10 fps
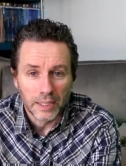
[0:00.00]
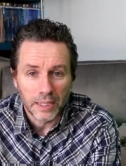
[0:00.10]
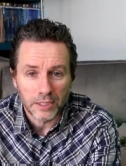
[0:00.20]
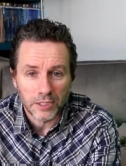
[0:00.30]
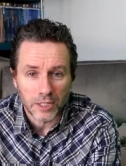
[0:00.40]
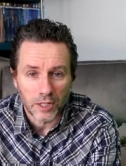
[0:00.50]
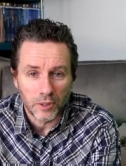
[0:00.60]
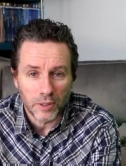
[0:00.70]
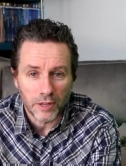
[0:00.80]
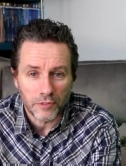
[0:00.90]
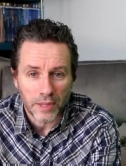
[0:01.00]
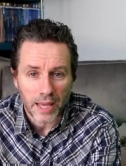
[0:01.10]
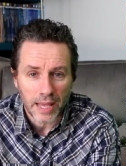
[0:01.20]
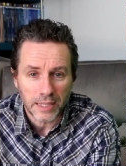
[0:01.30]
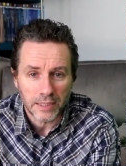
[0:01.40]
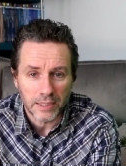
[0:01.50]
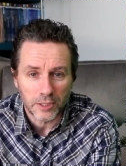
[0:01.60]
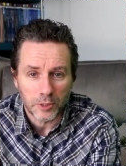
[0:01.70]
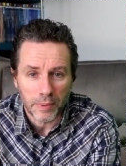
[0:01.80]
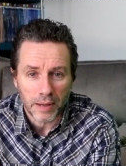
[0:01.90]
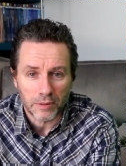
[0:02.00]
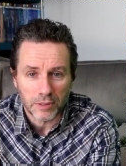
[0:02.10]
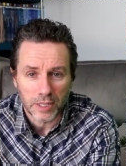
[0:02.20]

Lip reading: And so if they're hesitant about